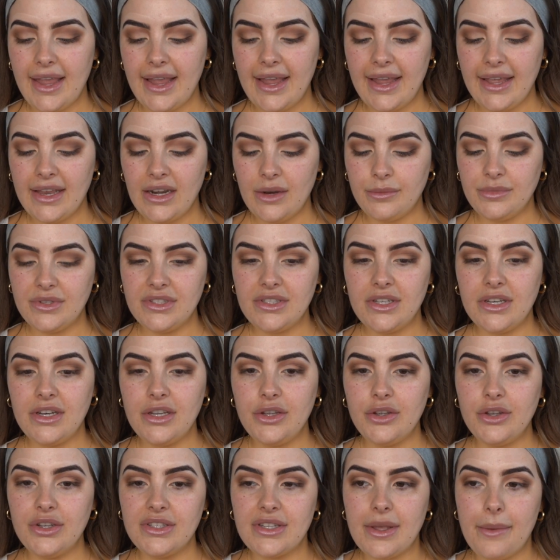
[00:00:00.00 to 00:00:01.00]
And I'm just
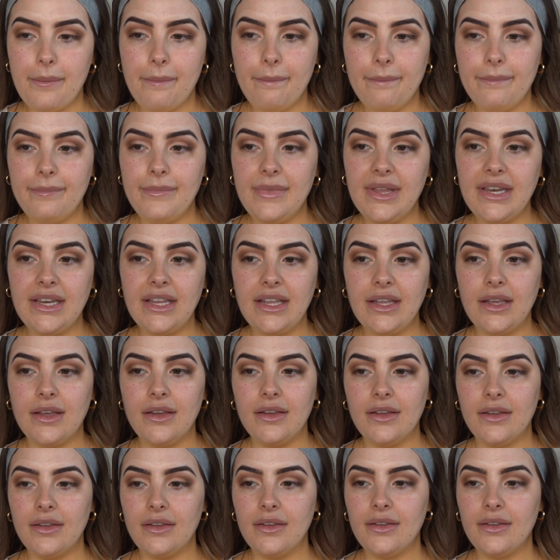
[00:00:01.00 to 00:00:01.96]
going to use a mini